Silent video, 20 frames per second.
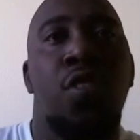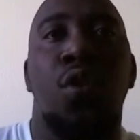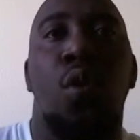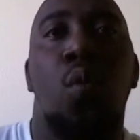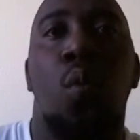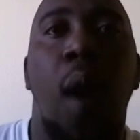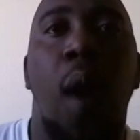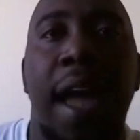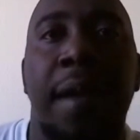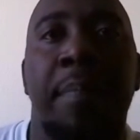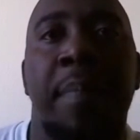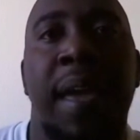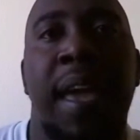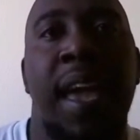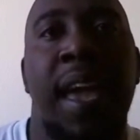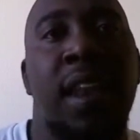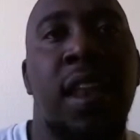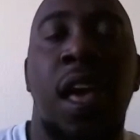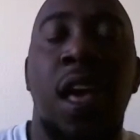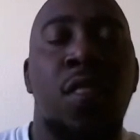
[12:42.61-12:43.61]
The white
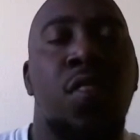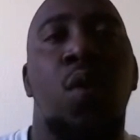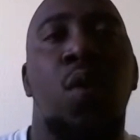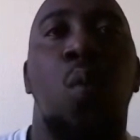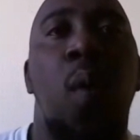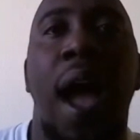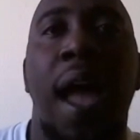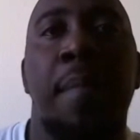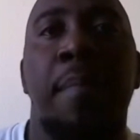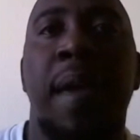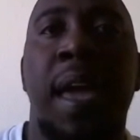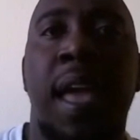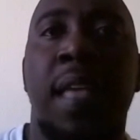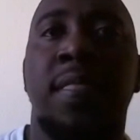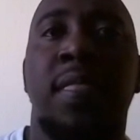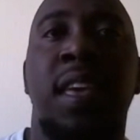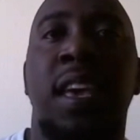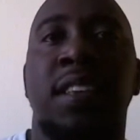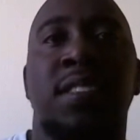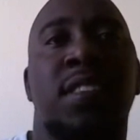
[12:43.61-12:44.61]

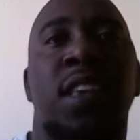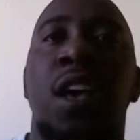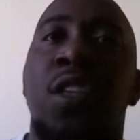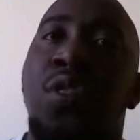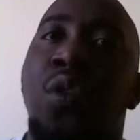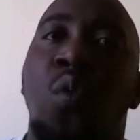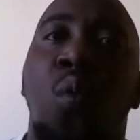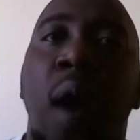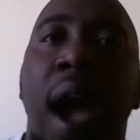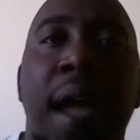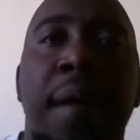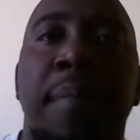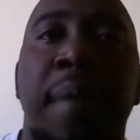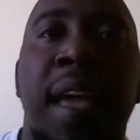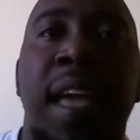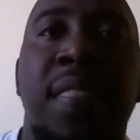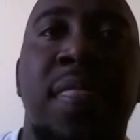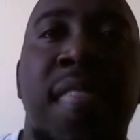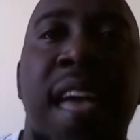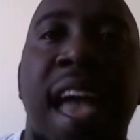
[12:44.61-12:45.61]
man this, the white
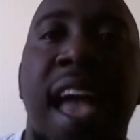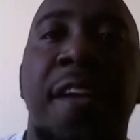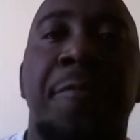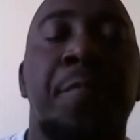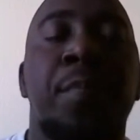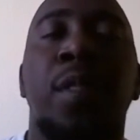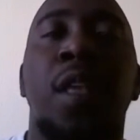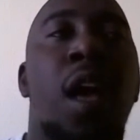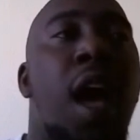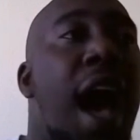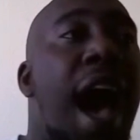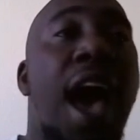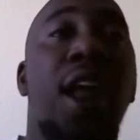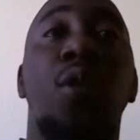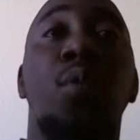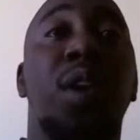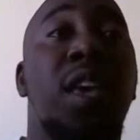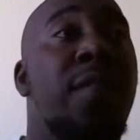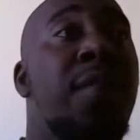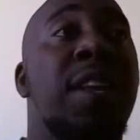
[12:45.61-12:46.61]
man that. I
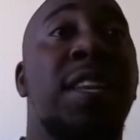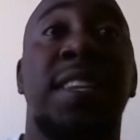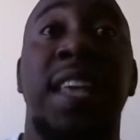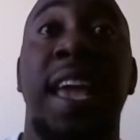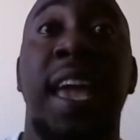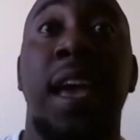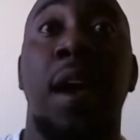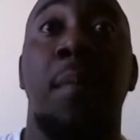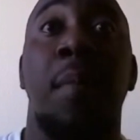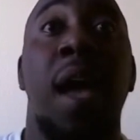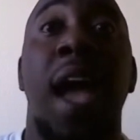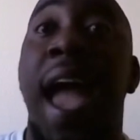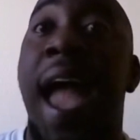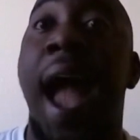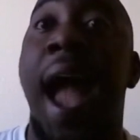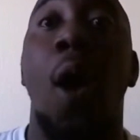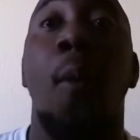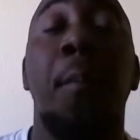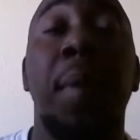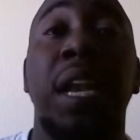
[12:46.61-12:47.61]
don't give a damn
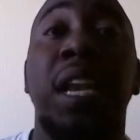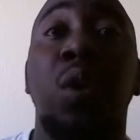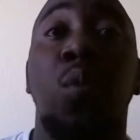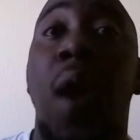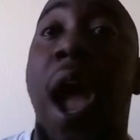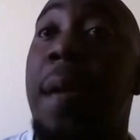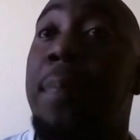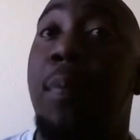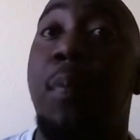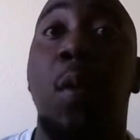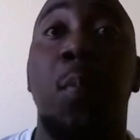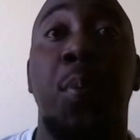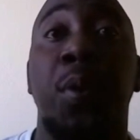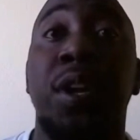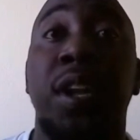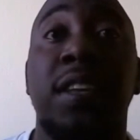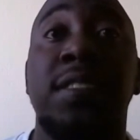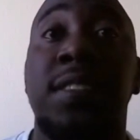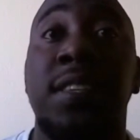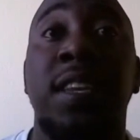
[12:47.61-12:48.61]
how many white people
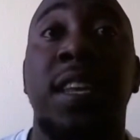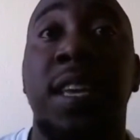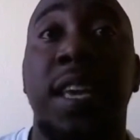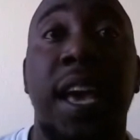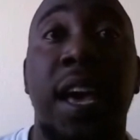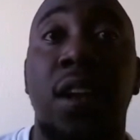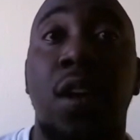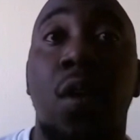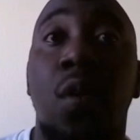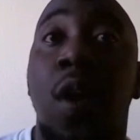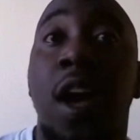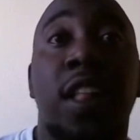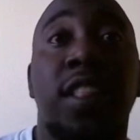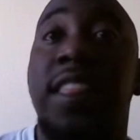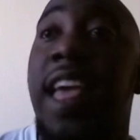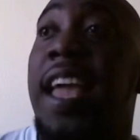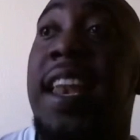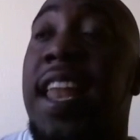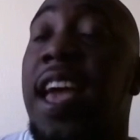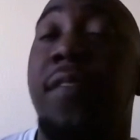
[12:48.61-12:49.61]
put us in the ghetto.
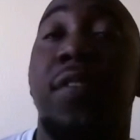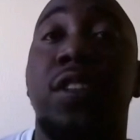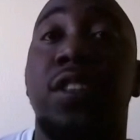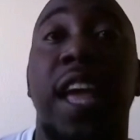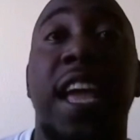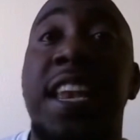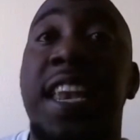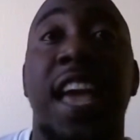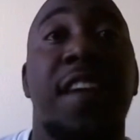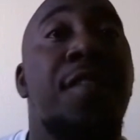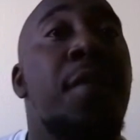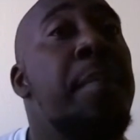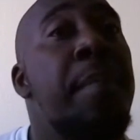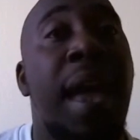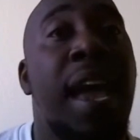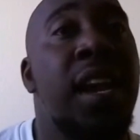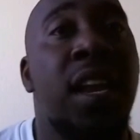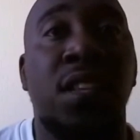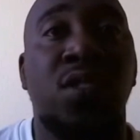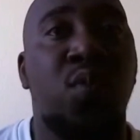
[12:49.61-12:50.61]
They never
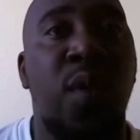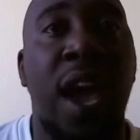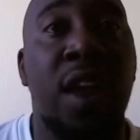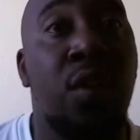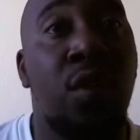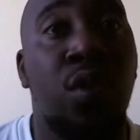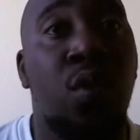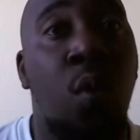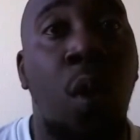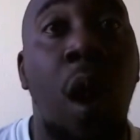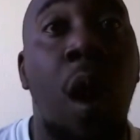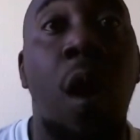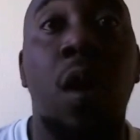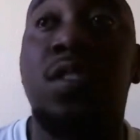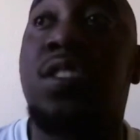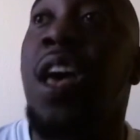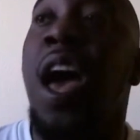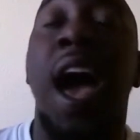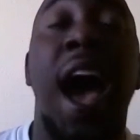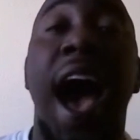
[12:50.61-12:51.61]
made us right on the
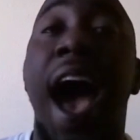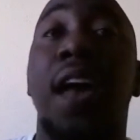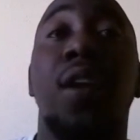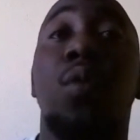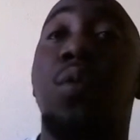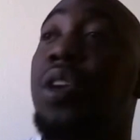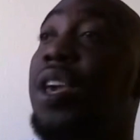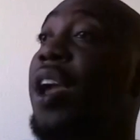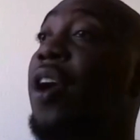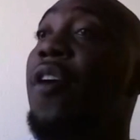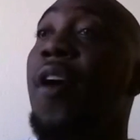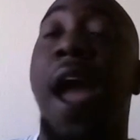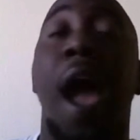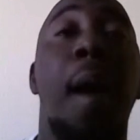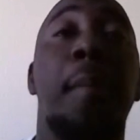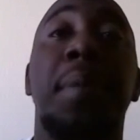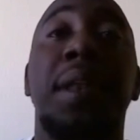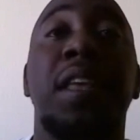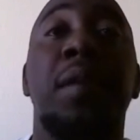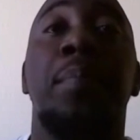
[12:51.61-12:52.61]
walls. I don't care
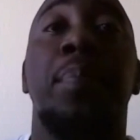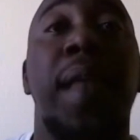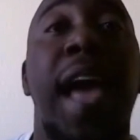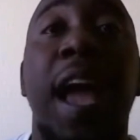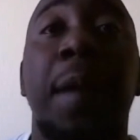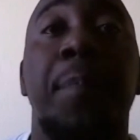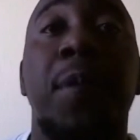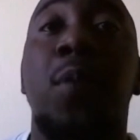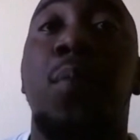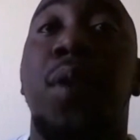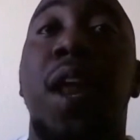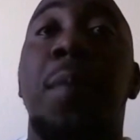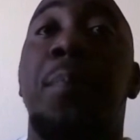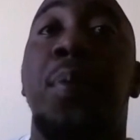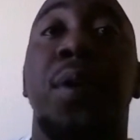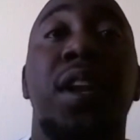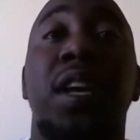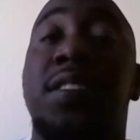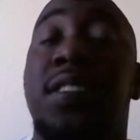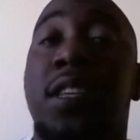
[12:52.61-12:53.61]
how many black people they
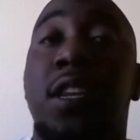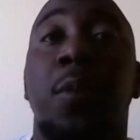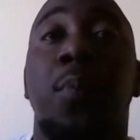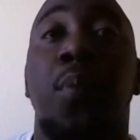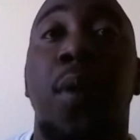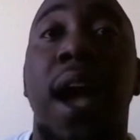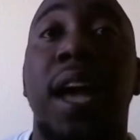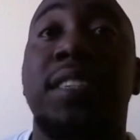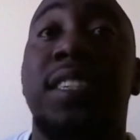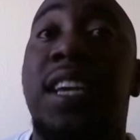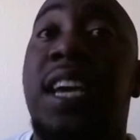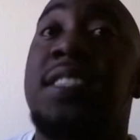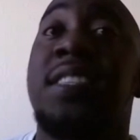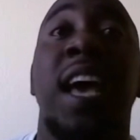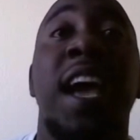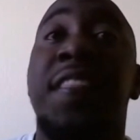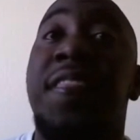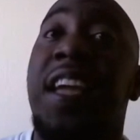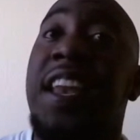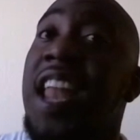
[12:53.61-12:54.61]
put us in the projects.
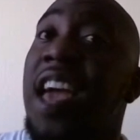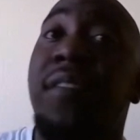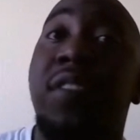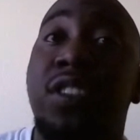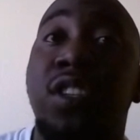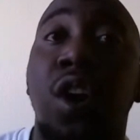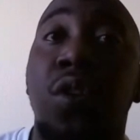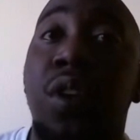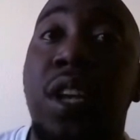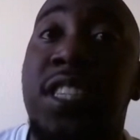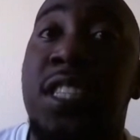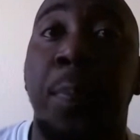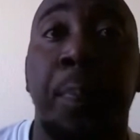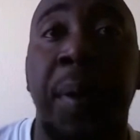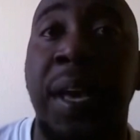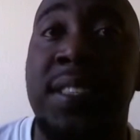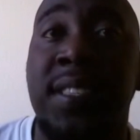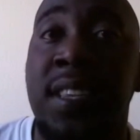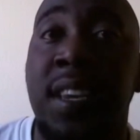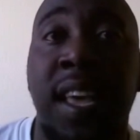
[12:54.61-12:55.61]
They never told us to
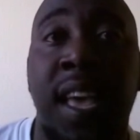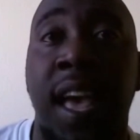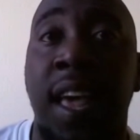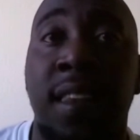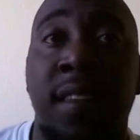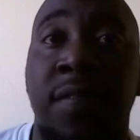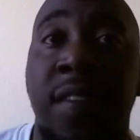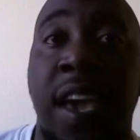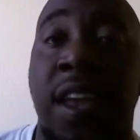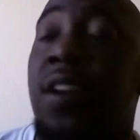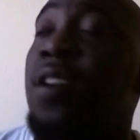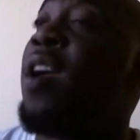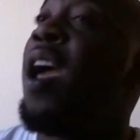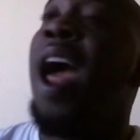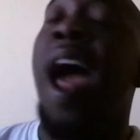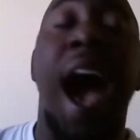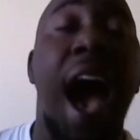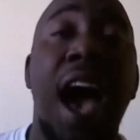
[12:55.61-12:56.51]
piss in the elevator.